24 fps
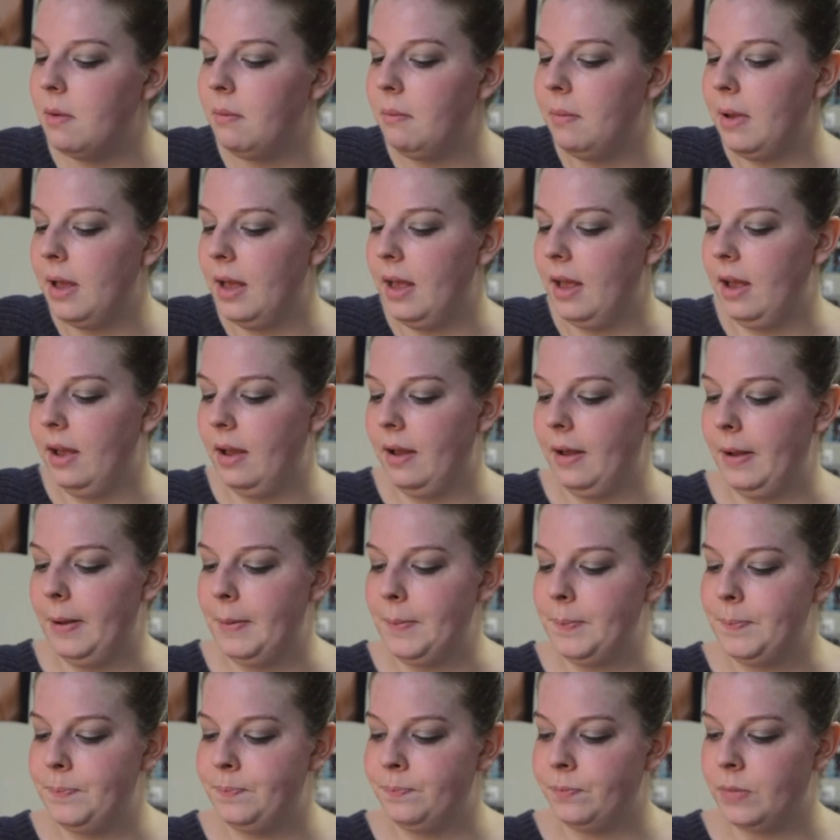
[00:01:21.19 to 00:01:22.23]
But
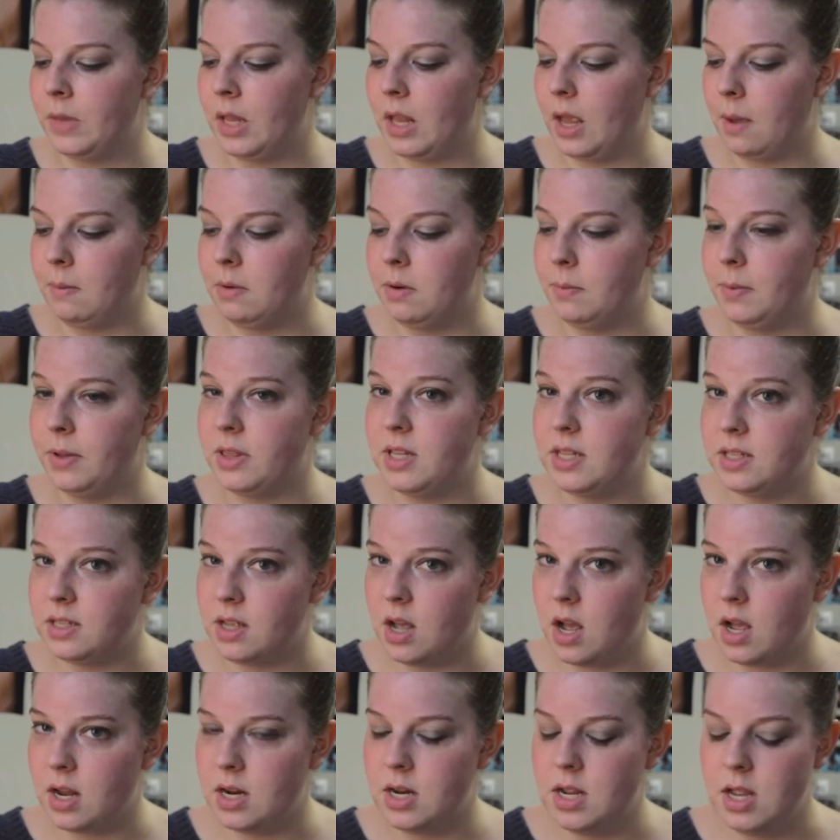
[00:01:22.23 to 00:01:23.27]
I'm gonna put this
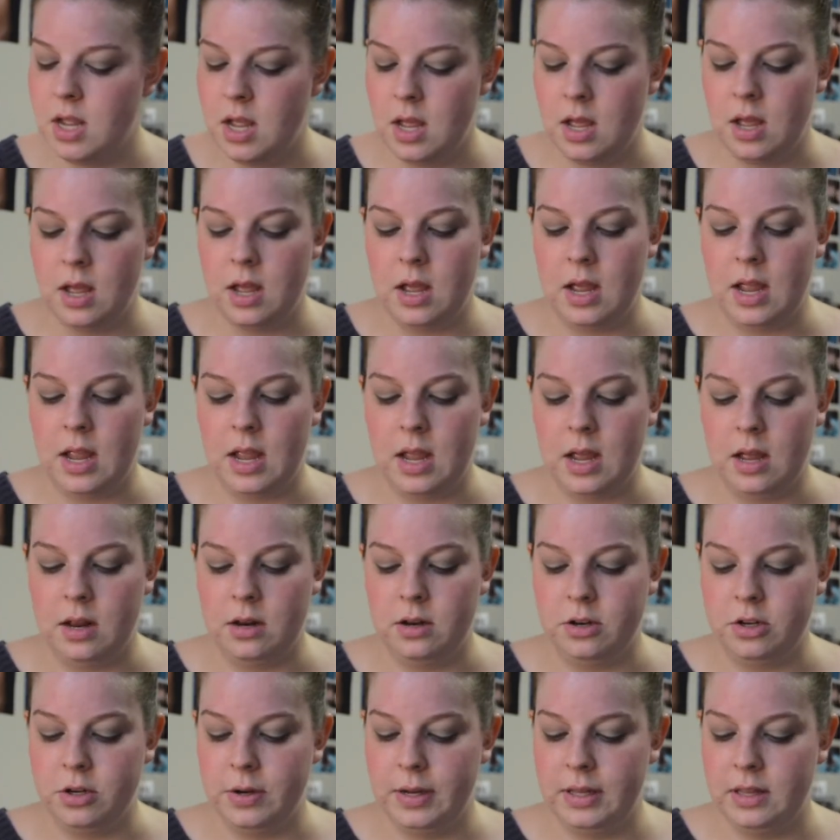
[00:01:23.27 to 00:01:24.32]
on,
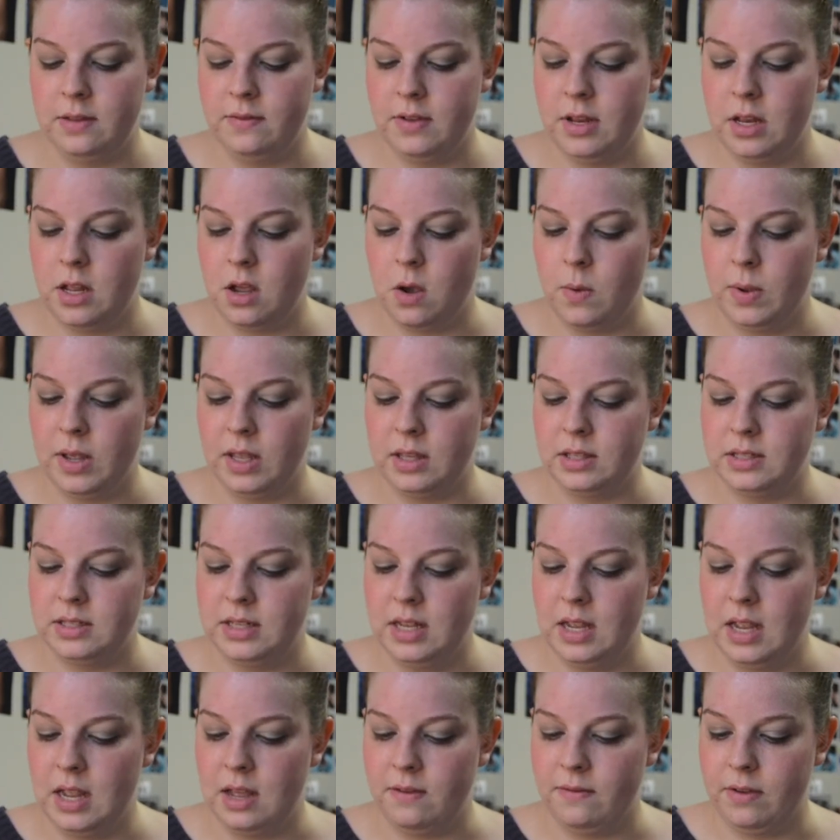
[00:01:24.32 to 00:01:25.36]
and during the video we can
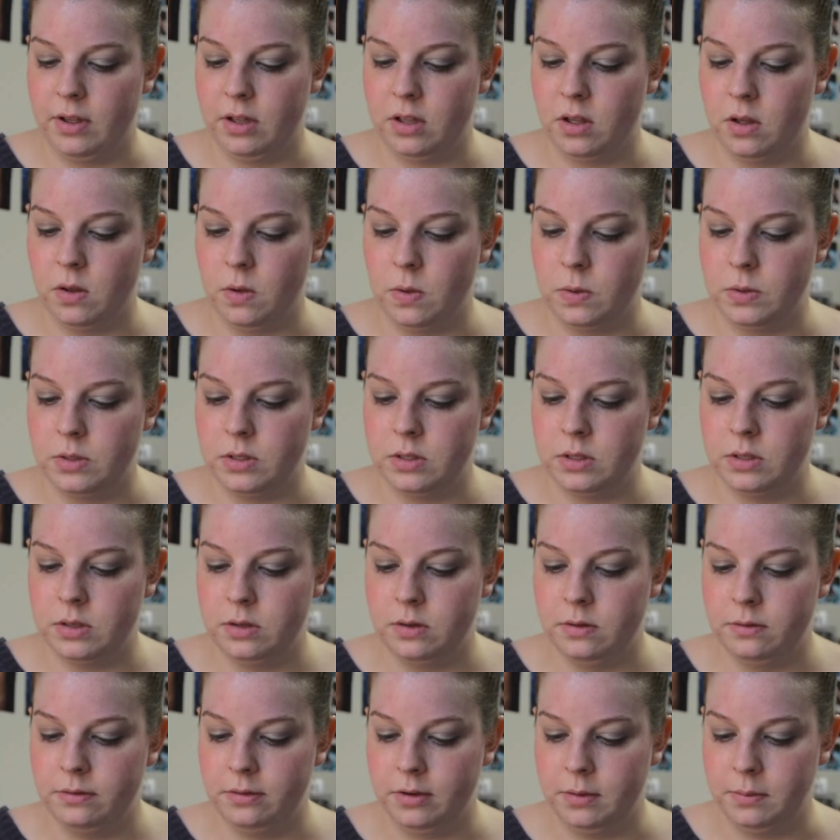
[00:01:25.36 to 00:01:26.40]
see if it goes
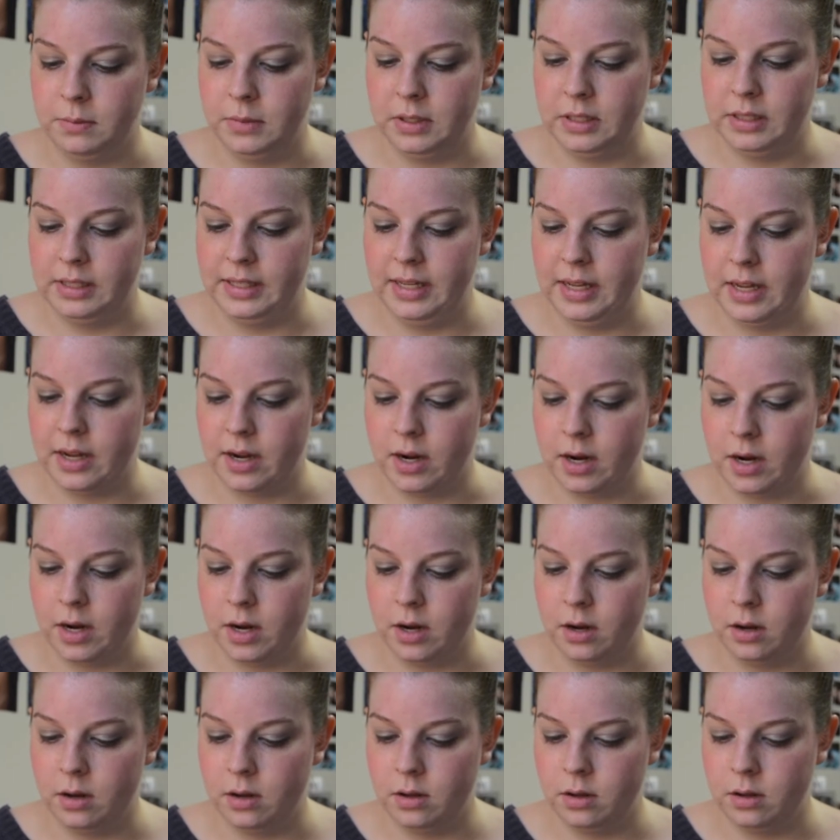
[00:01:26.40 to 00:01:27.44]
from clear
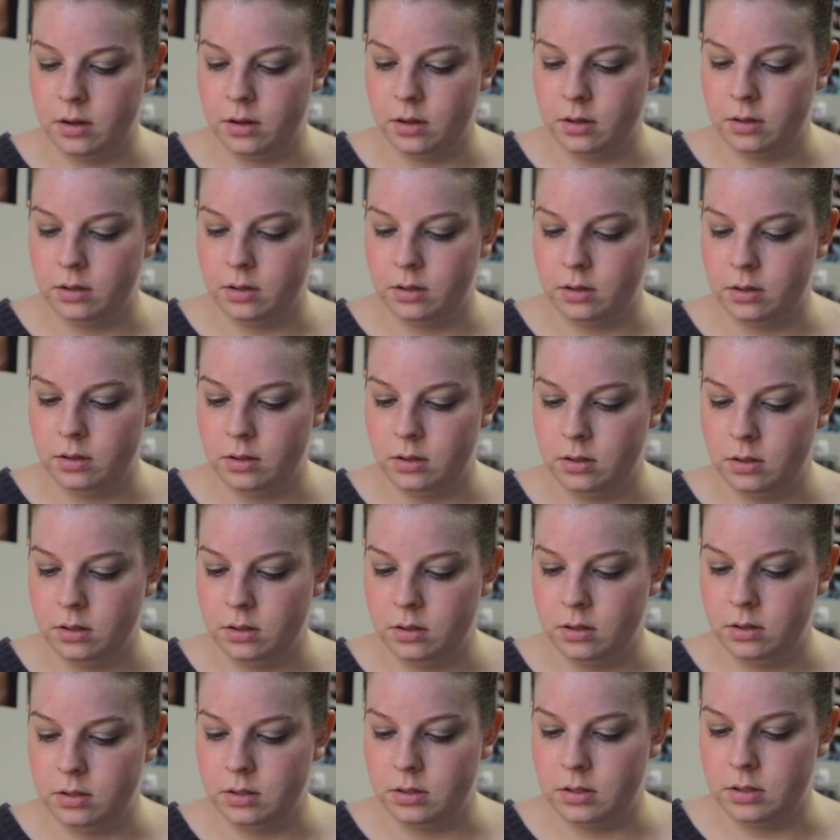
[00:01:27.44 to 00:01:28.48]

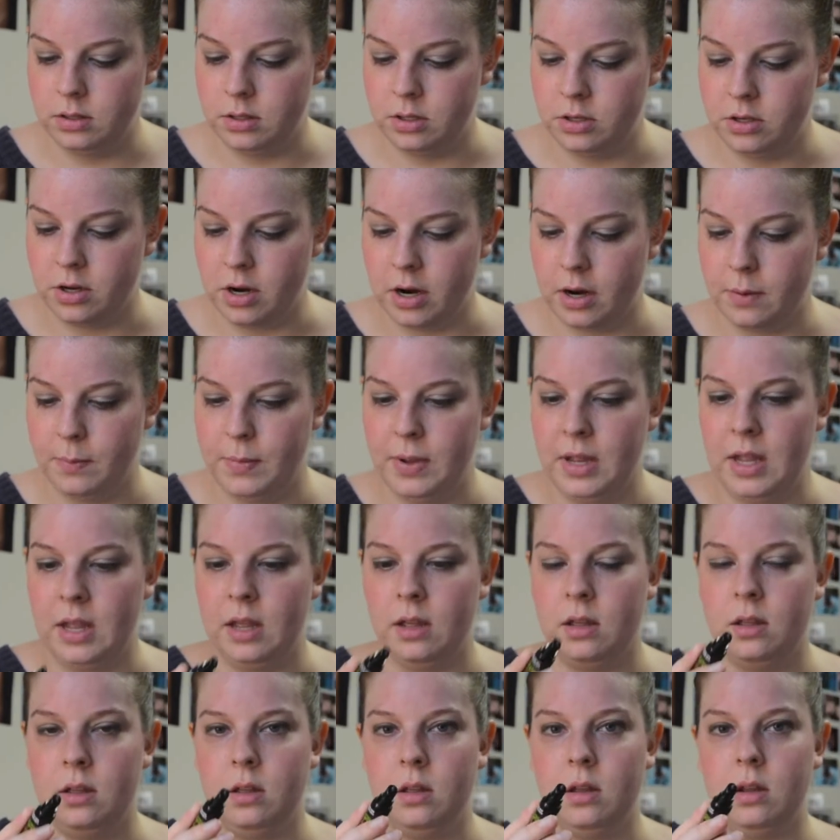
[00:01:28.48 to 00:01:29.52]
to dark
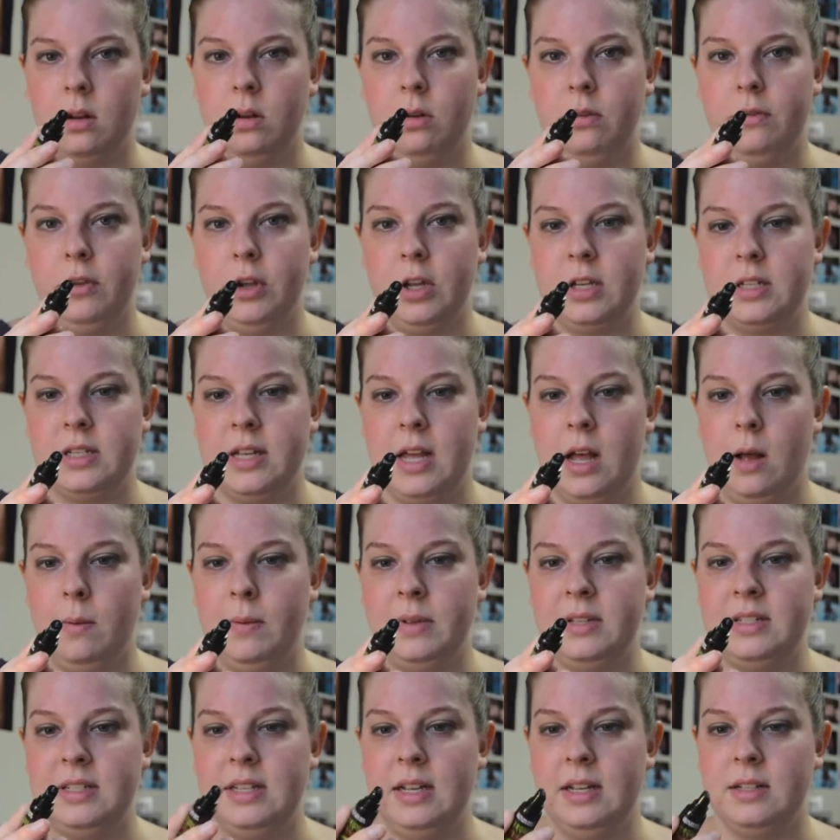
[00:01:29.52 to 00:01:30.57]
pink. I don't know if you can tell,
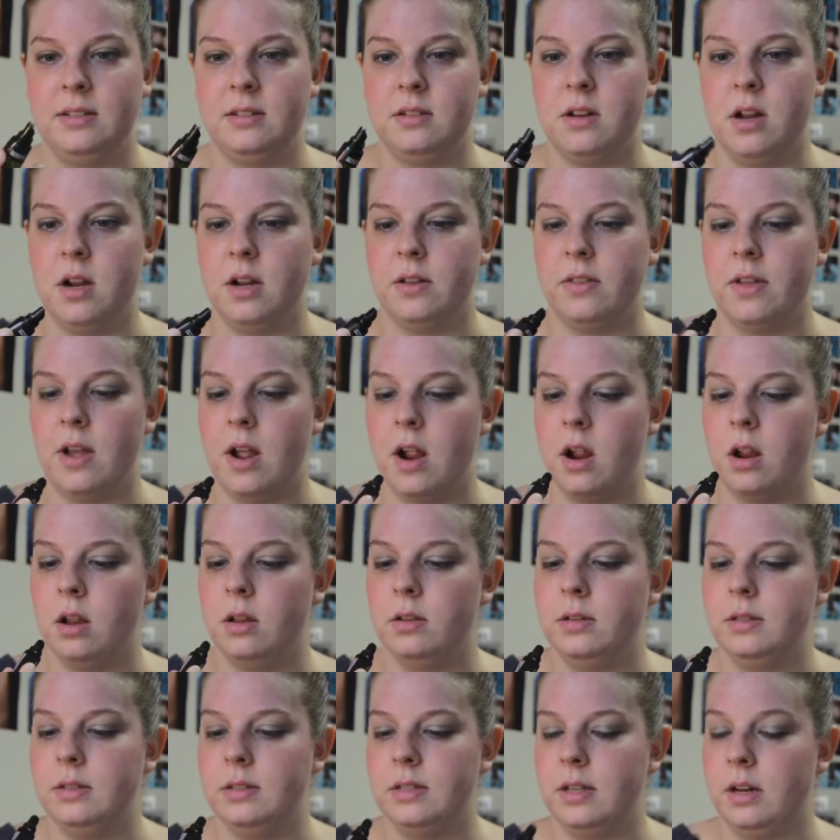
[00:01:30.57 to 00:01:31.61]
but see, it's dark there.
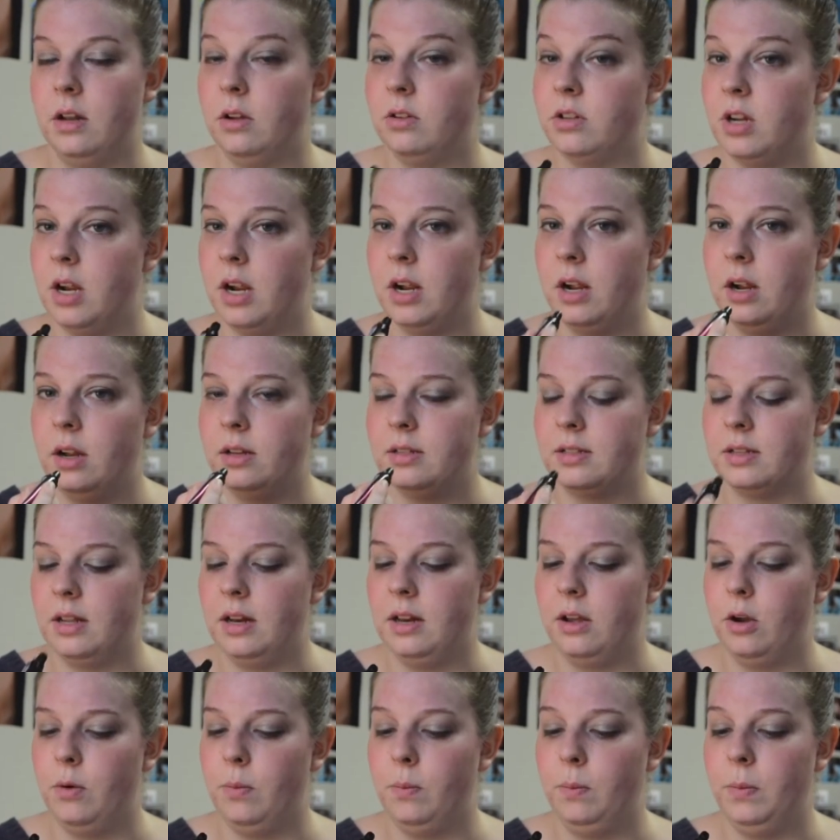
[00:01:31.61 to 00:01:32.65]
It's gonna go dark. It's gonna
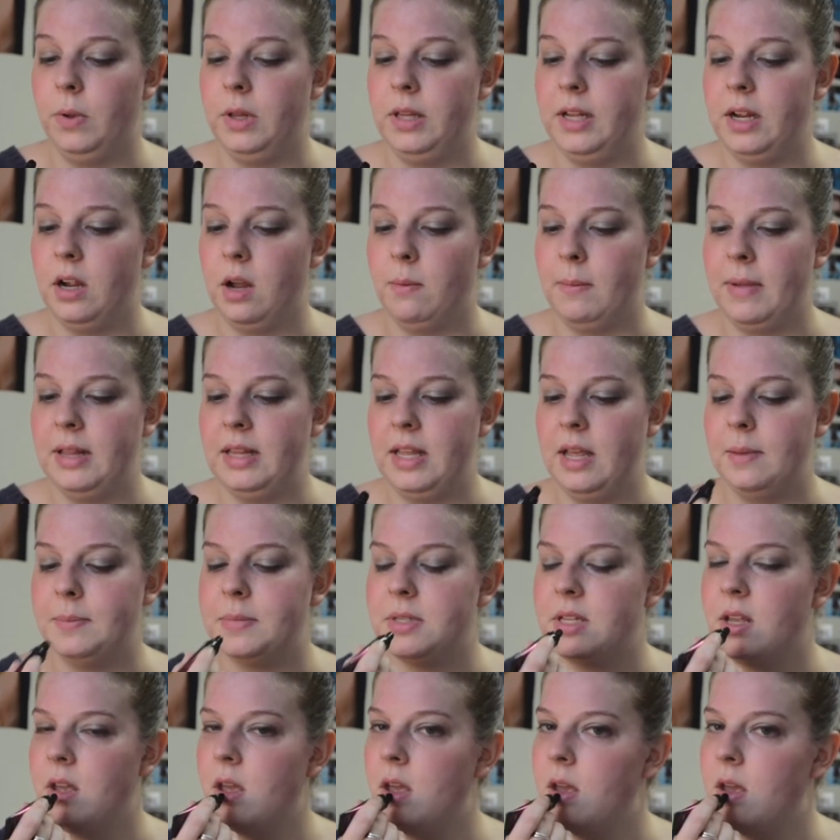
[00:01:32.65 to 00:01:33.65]
go clear on my lips.